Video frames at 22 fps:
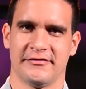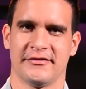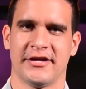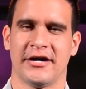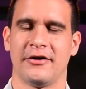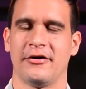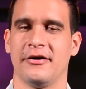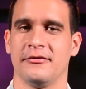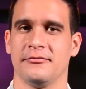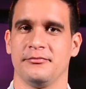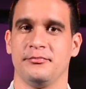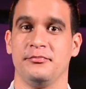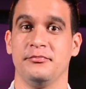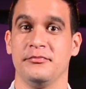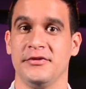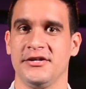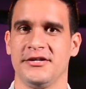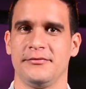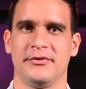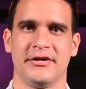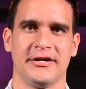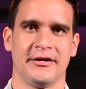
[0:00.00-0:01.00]
Now,
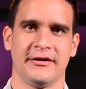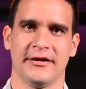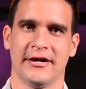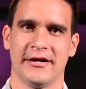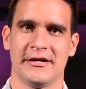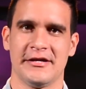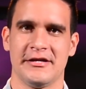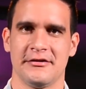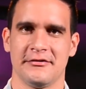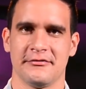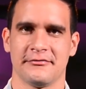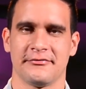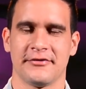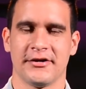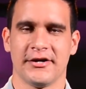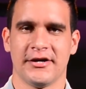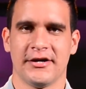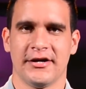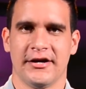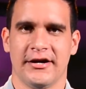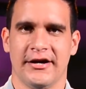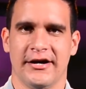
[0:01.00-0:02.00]
me being naive,
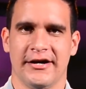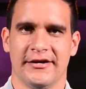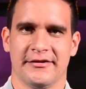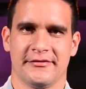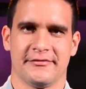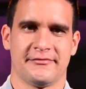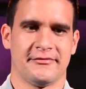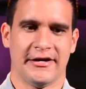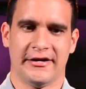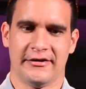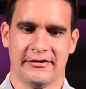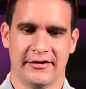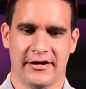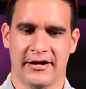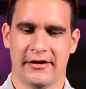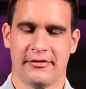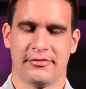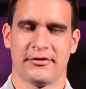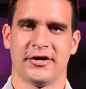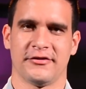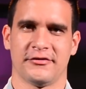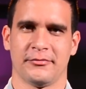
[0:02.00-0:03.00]
I
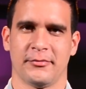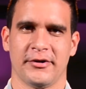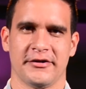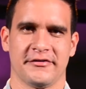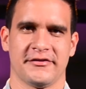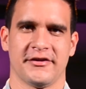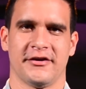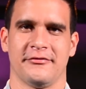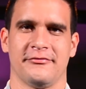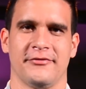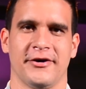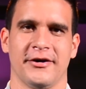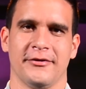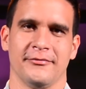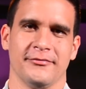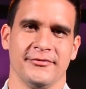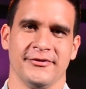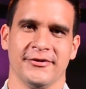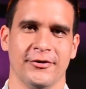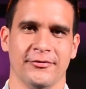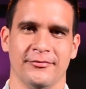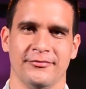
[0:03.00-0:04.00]
thought to myself, well,
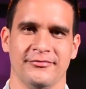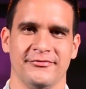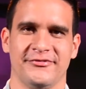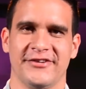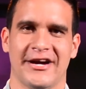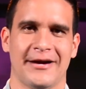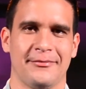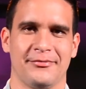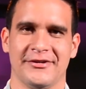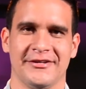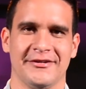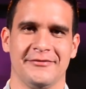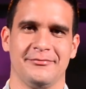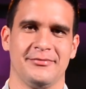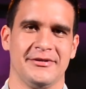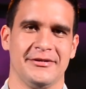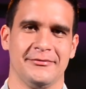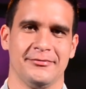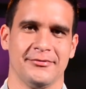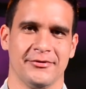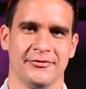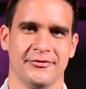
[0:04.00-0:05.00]
Japanese
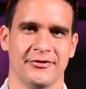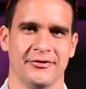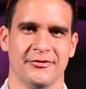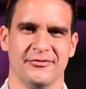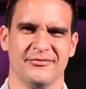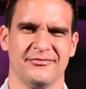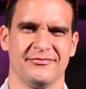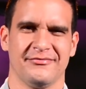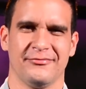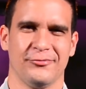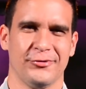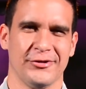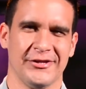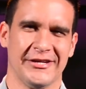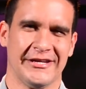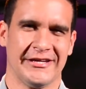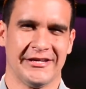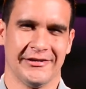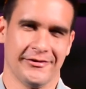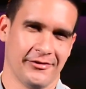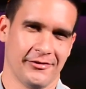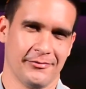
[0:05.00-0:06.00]
people don't really
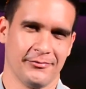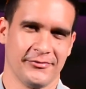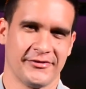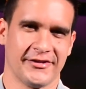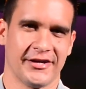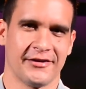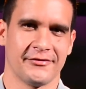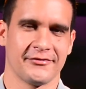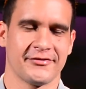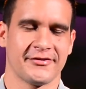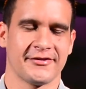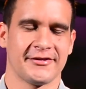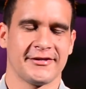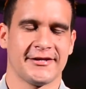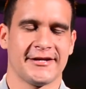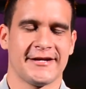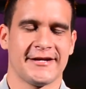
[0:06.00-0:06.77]
kill themselves.